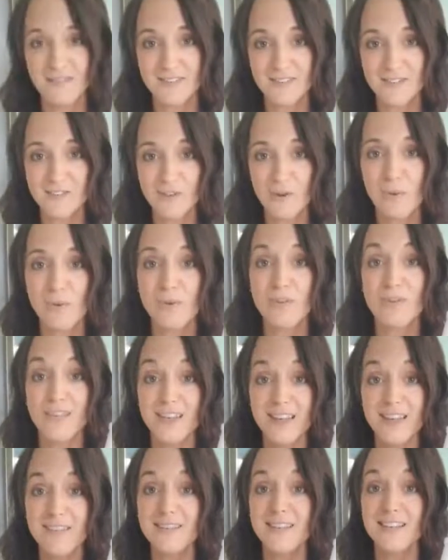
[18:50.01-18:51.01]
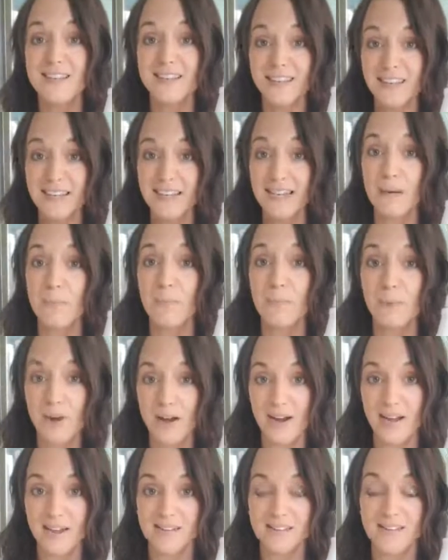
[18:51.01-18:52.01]
So Thieves cleaning
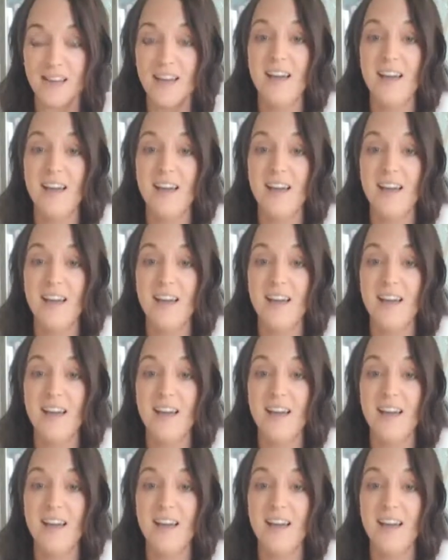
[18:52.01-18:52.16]
products.